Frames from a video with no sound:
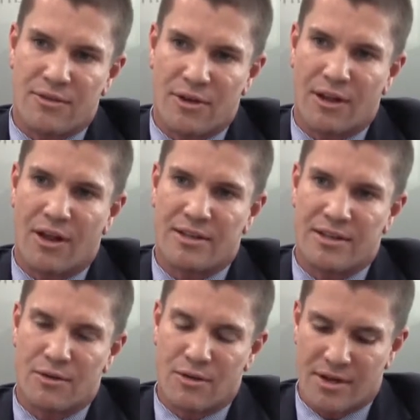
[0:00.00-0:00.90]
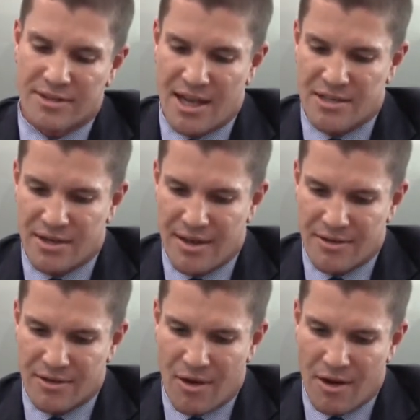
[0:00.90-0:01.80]
internal IT organisation
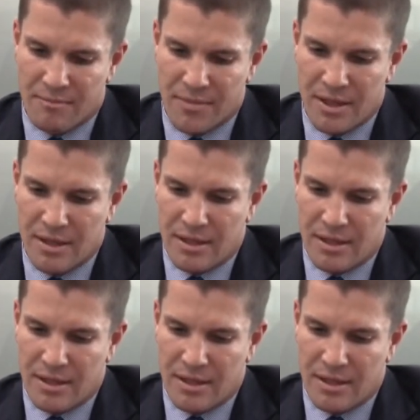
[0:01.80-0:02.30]
at that time